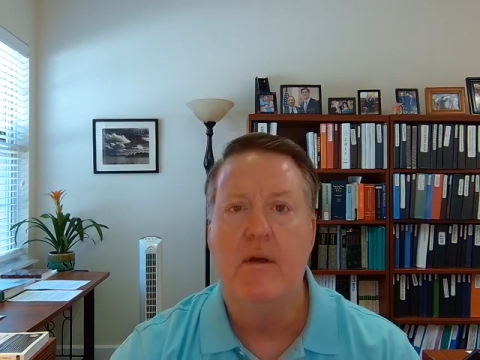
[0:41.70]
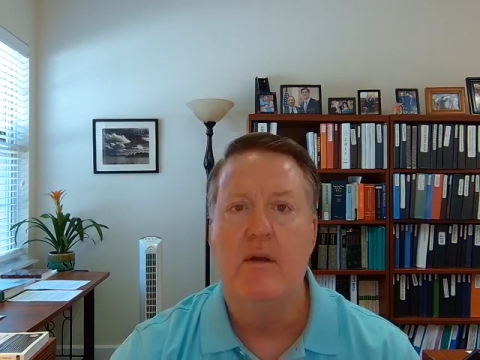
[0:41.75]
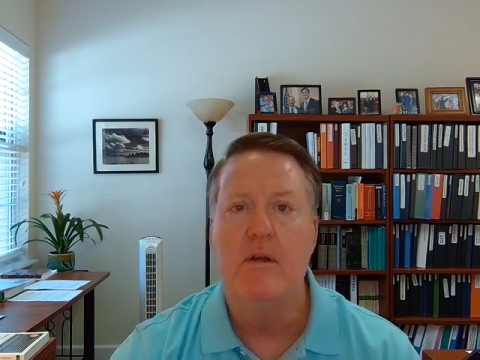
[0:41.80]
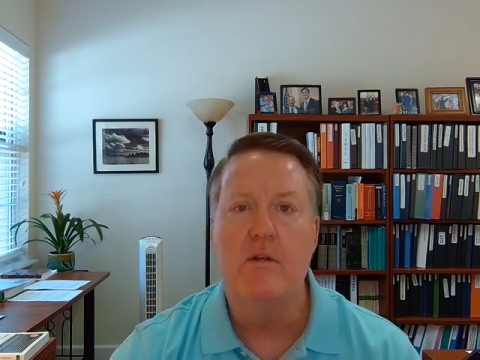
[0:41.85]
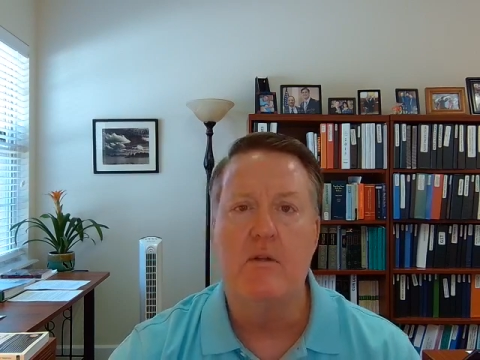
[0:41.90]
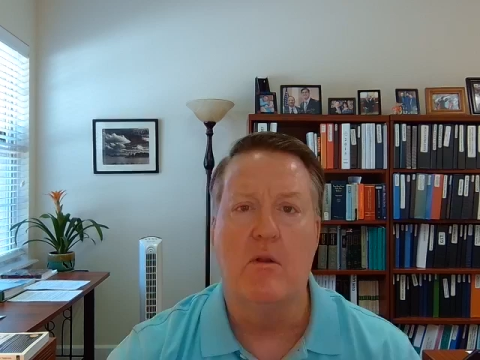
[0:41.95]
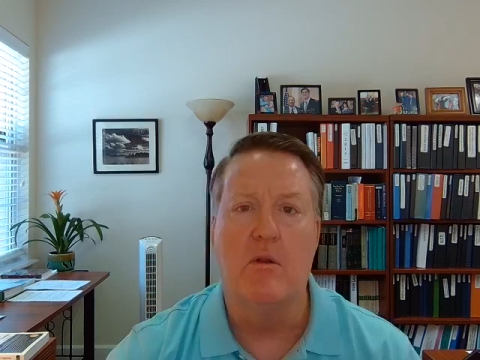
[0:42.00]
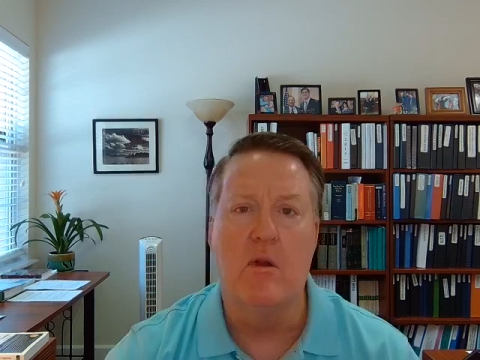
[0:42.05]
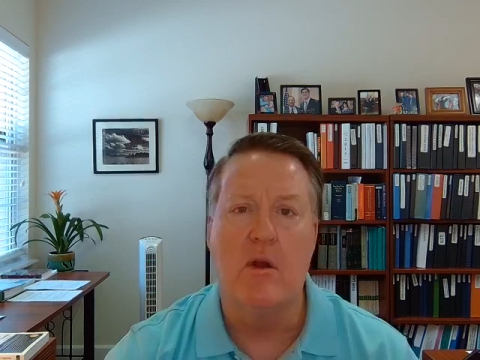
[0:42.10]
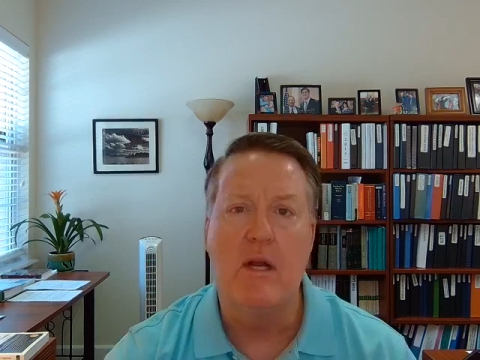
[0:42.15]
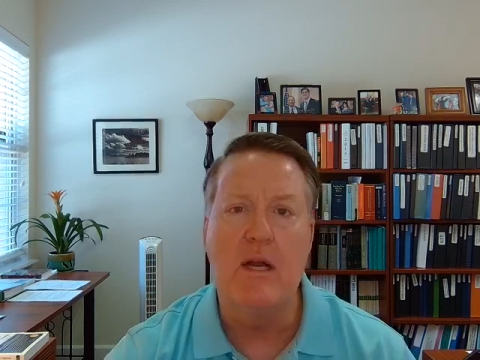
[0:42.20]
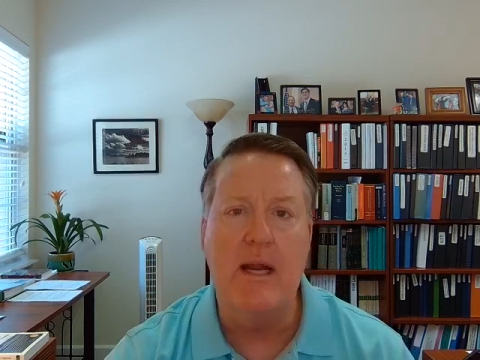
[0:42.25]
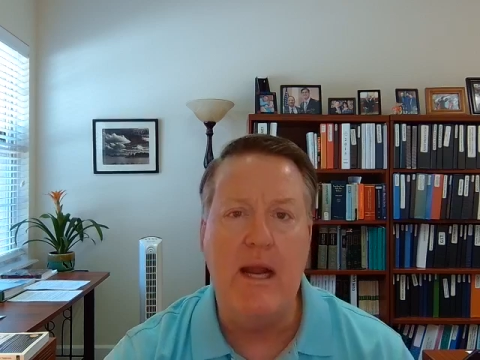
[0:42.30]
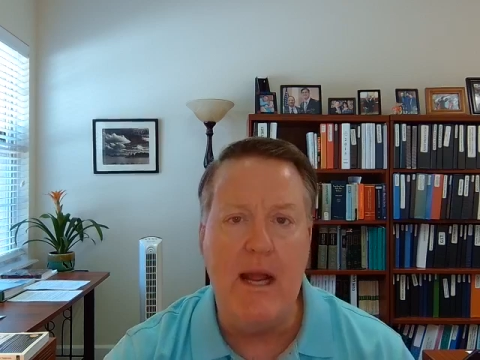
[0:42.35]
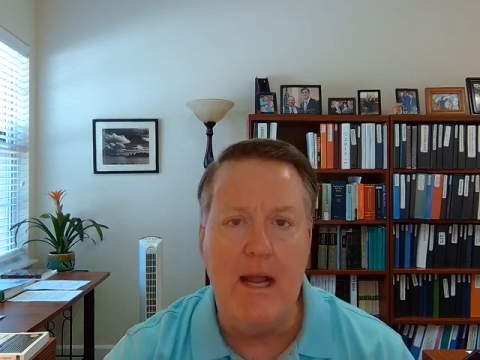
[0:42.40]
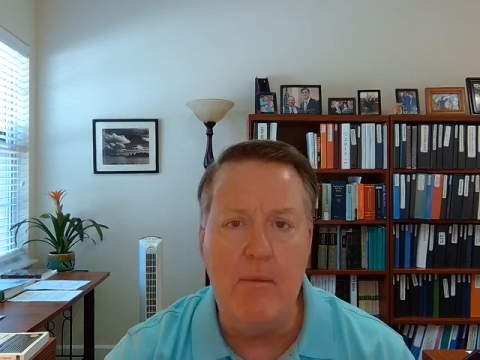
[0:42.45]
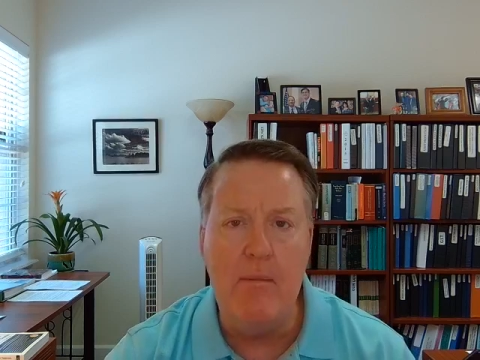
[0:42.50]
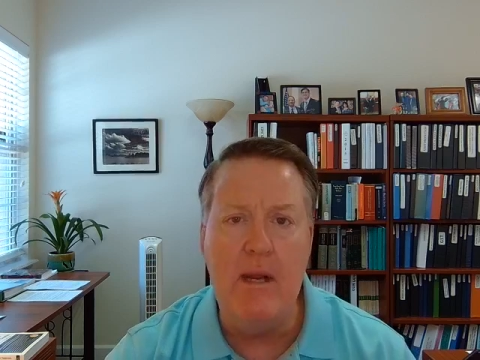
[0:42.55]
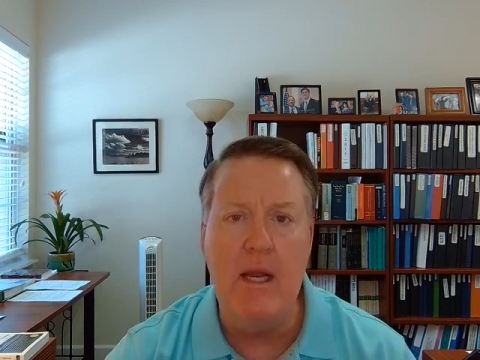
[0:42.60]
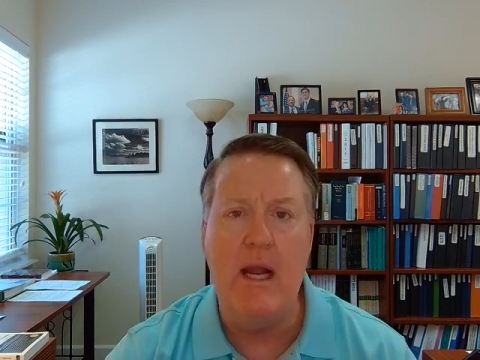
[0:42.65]
so look,
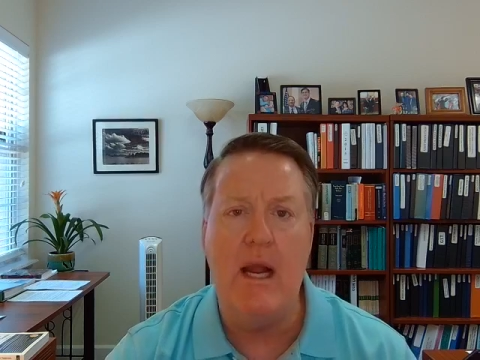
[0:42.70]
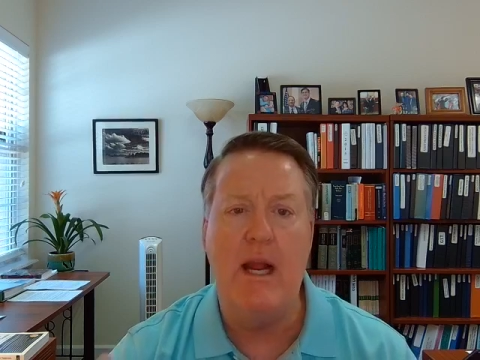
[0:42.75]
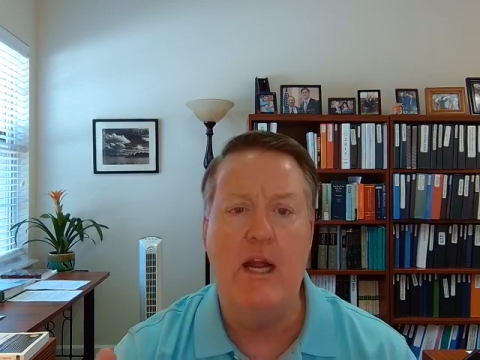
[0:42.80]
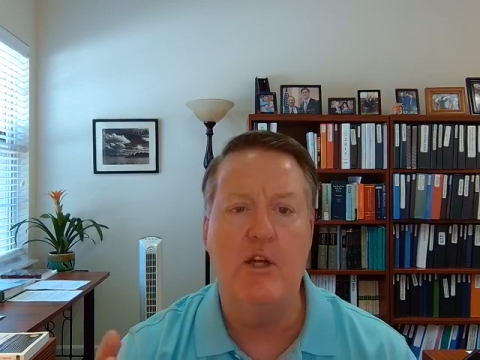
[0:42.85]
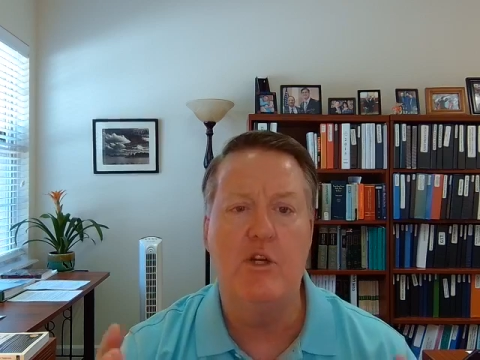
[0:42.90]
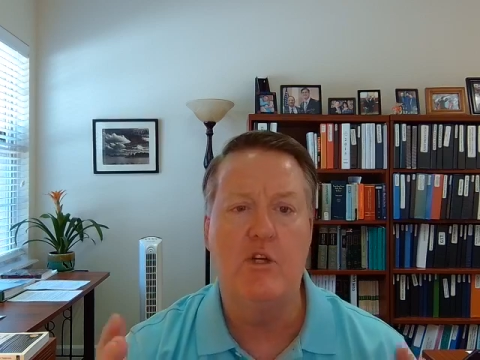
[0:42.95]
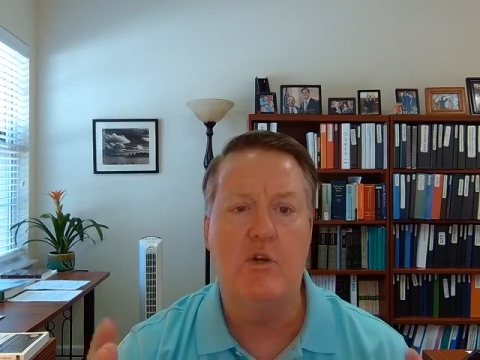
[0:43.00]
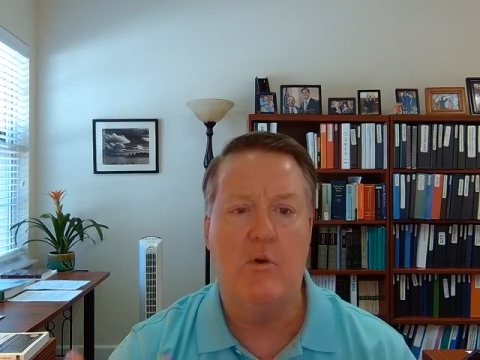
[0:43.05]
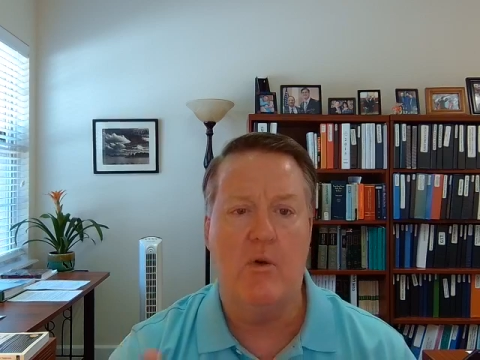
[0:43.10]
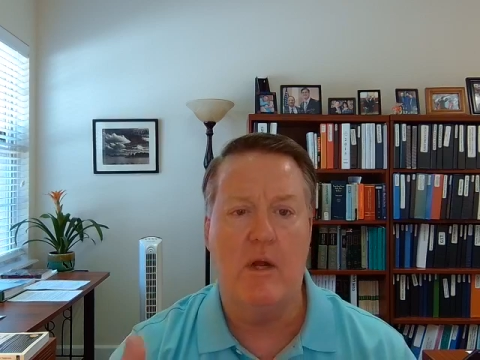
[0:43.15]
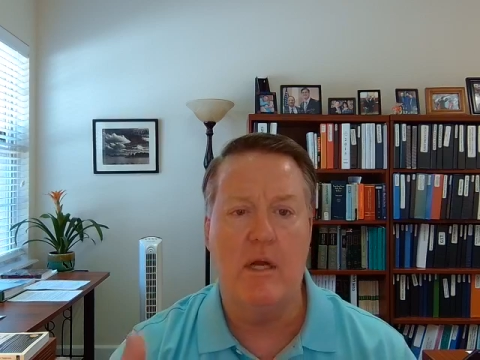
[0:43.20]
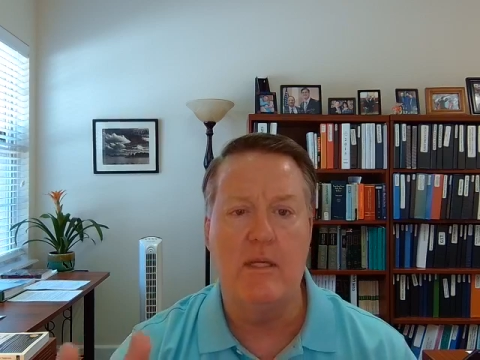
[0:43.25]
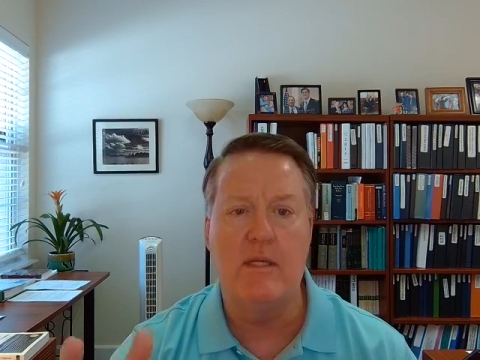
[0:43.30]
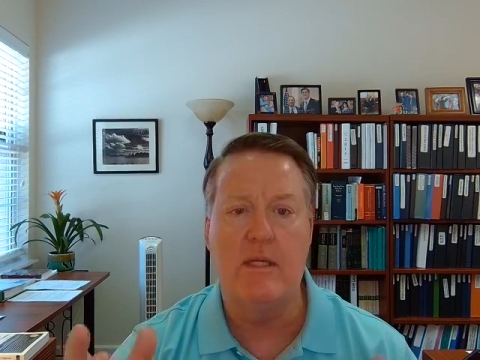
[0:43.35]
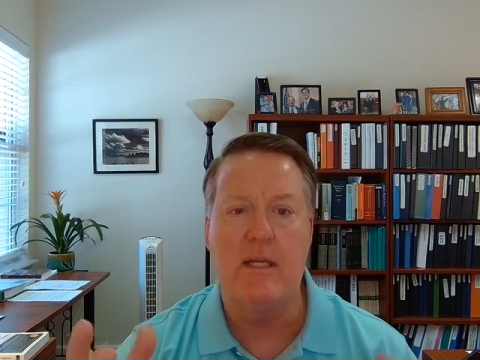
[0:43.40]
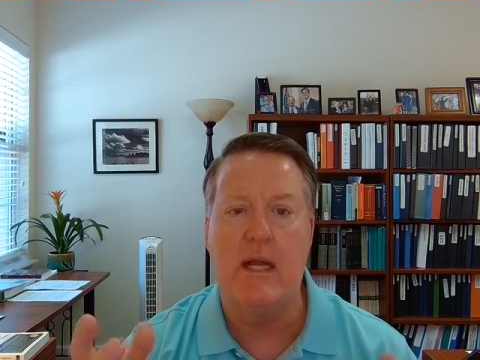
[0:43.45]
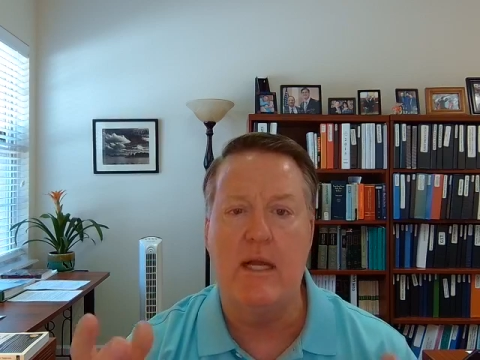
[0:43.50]
naming a trust